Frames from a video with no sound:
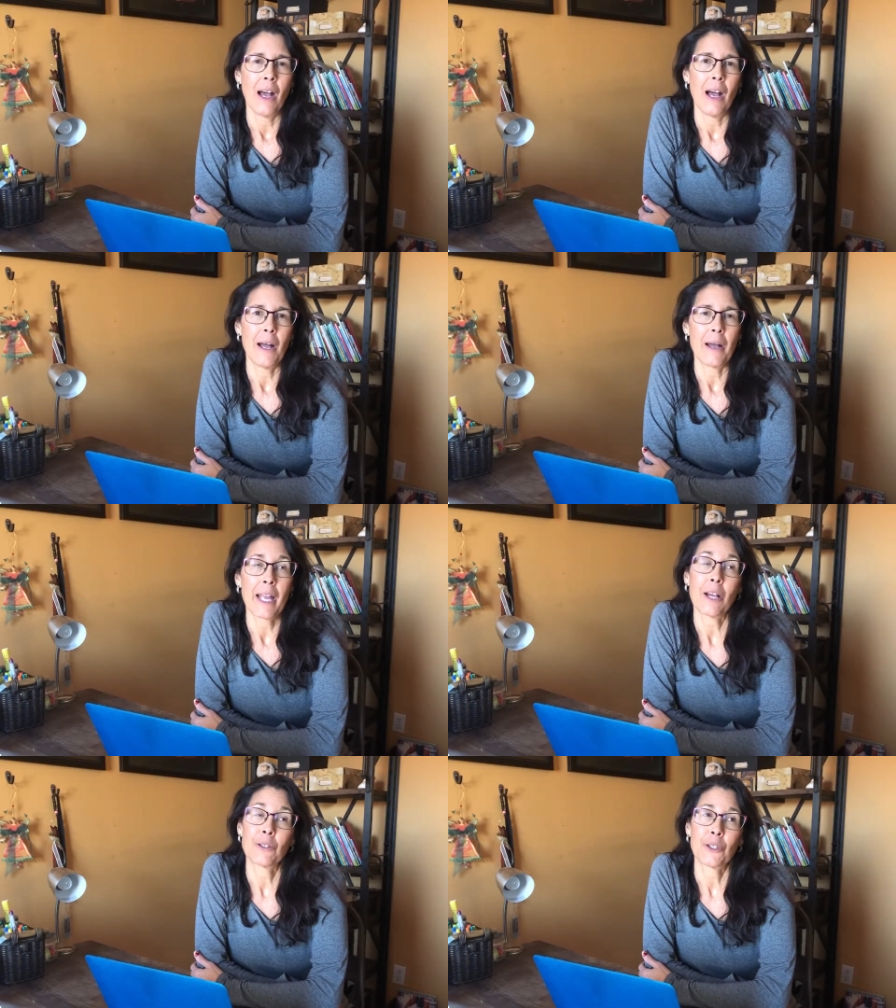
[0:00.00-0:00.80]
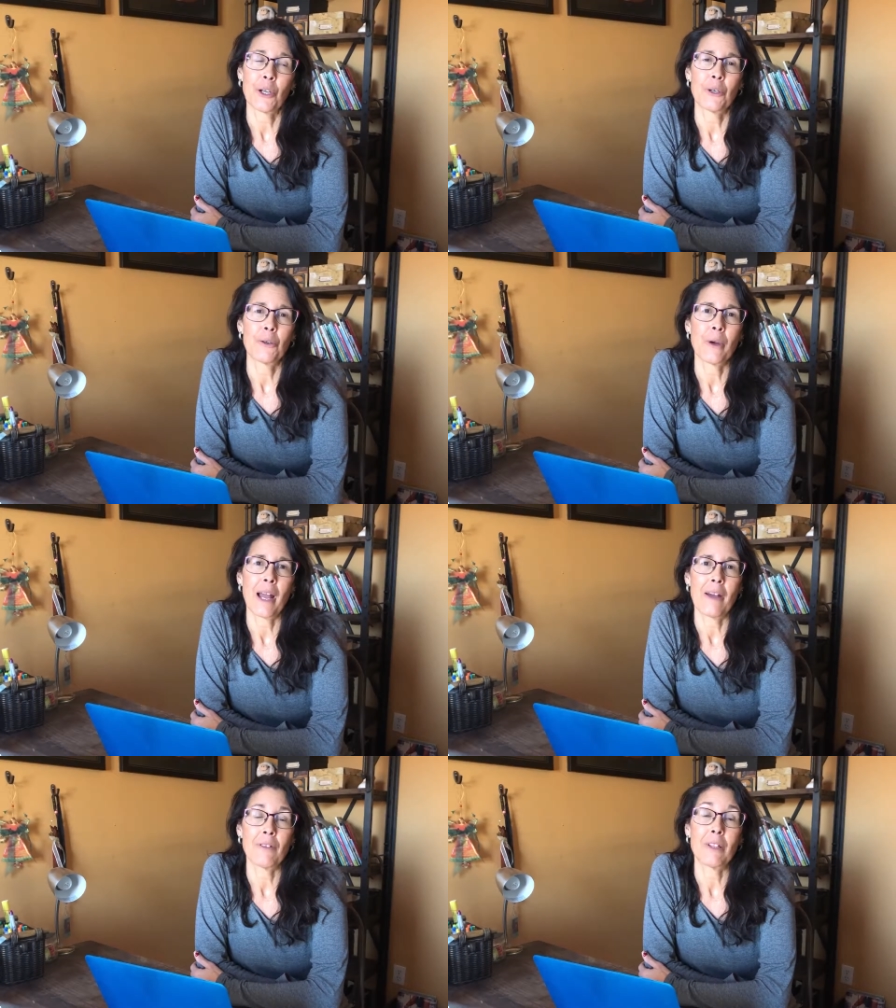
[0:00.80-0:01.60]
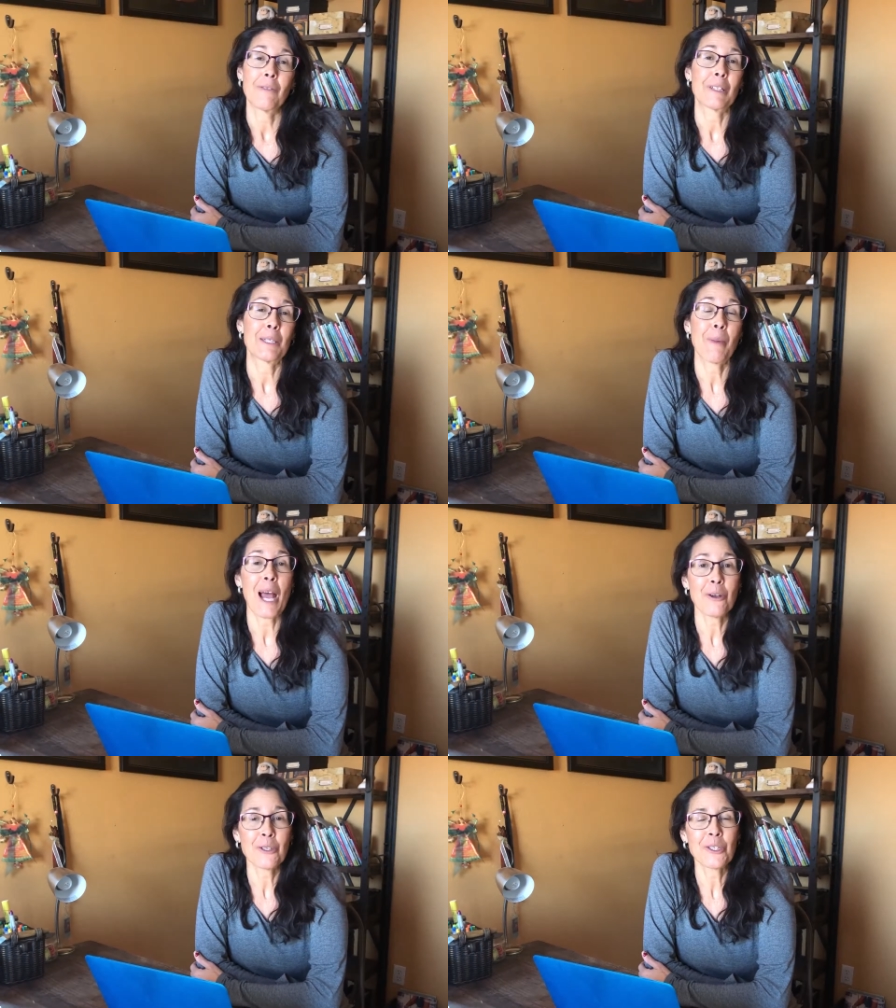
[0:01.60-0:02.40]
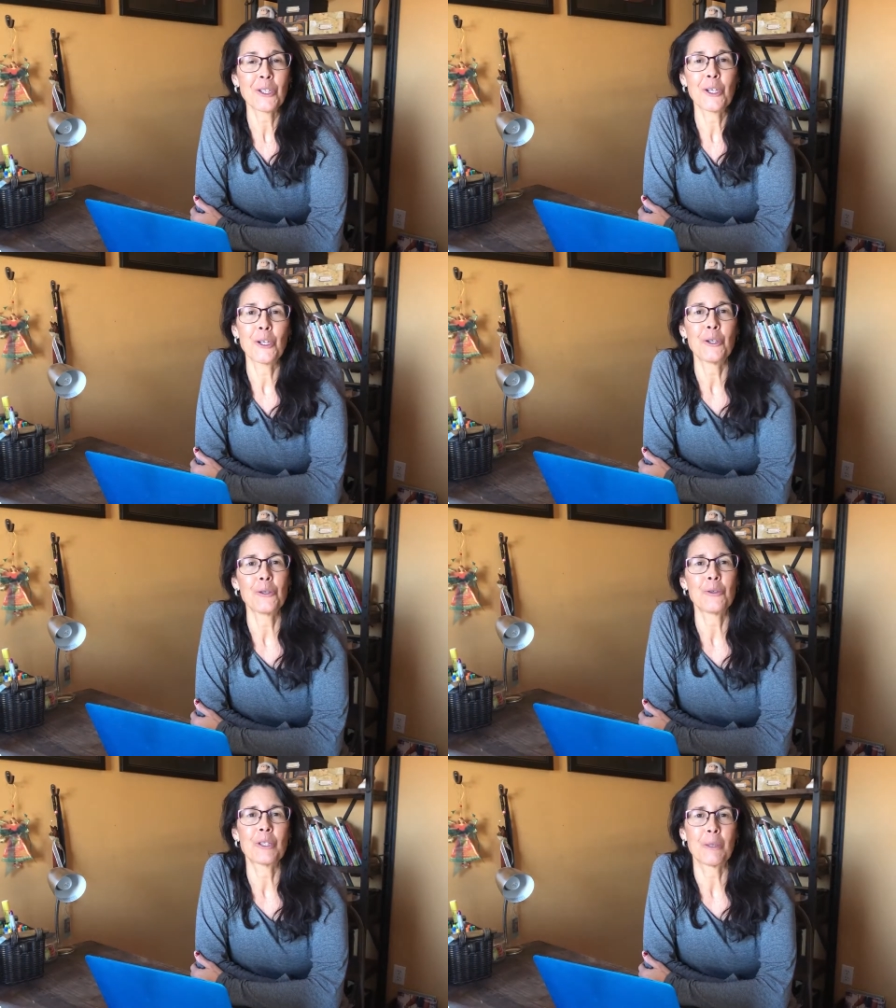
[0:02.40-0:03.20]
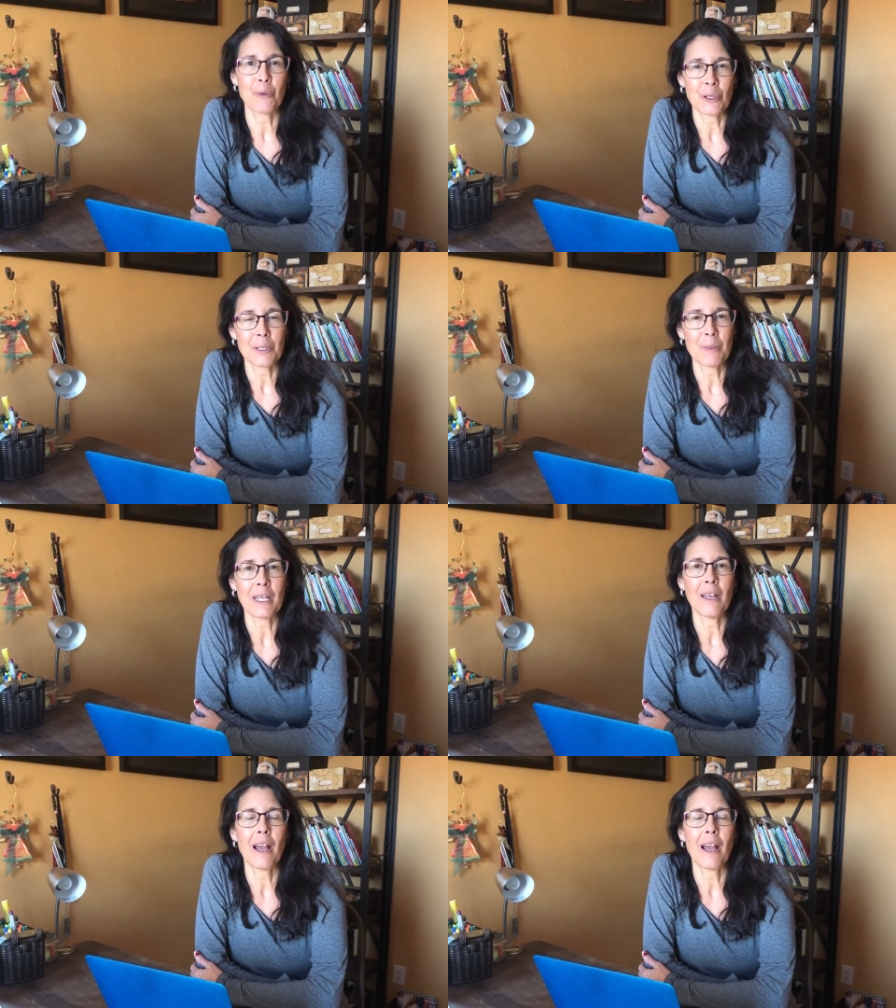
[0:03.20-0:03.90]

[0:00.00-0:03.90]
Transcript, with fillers: I also have a lovely spouse who supports me.